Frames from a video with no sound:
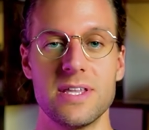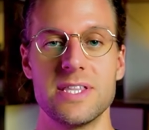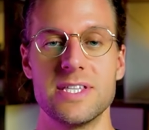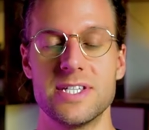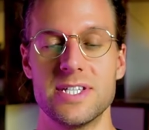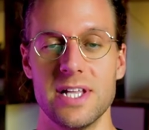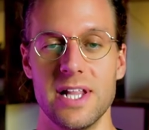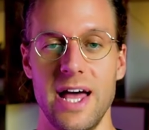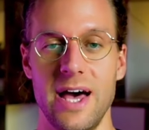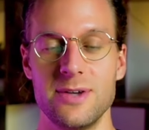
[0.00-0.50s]

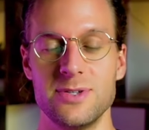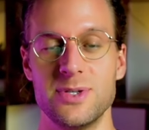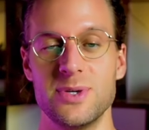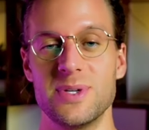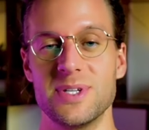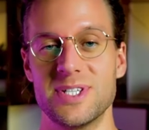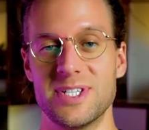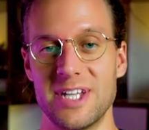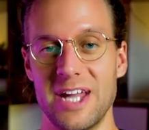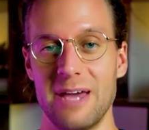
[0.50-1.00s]
this allows you
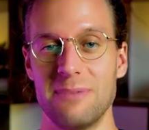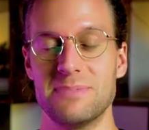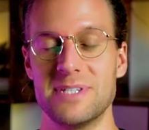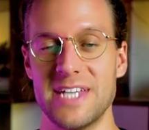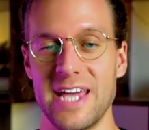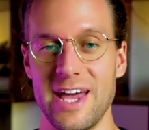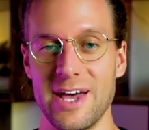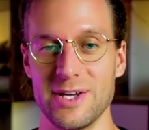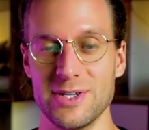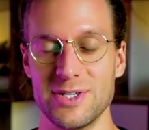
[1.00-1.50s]
to snipe
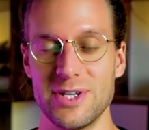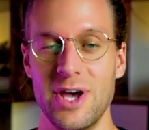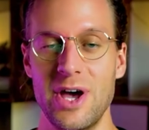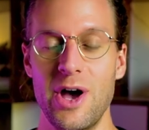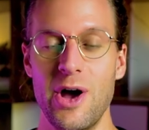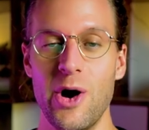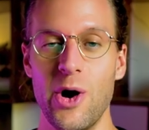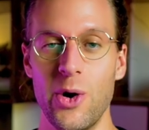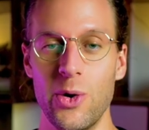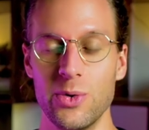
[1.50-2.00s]
sales
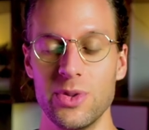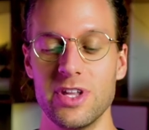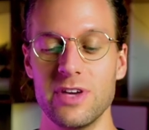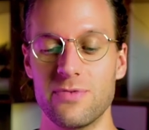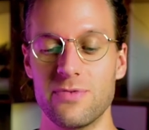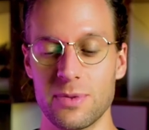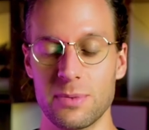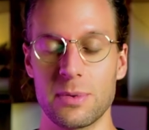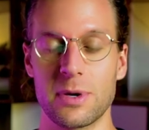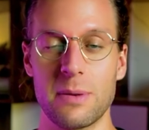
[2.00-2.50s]
only
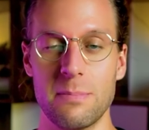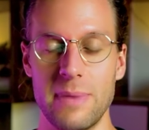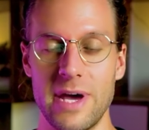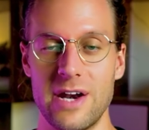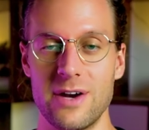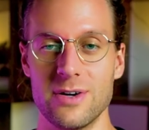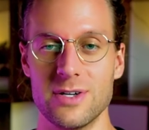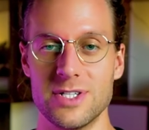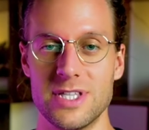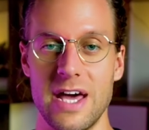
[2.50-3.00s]
from the
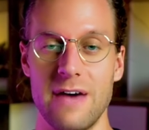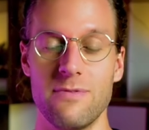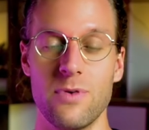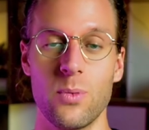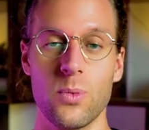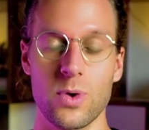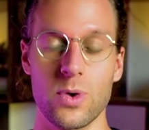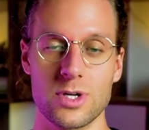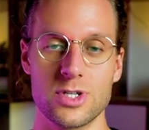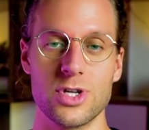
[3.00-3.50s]
competitors that have a
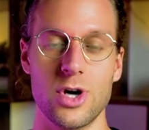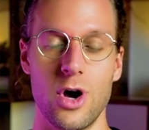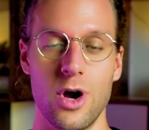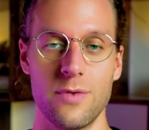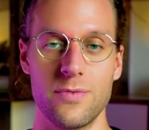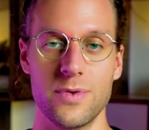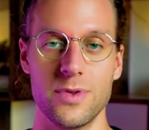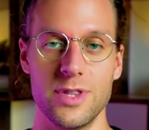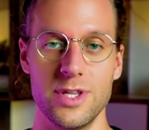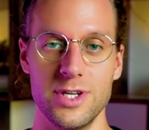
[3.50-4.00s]
worse
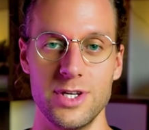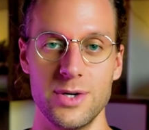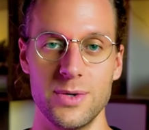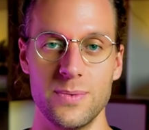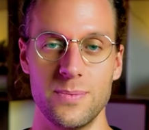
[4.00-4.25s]
offer than you.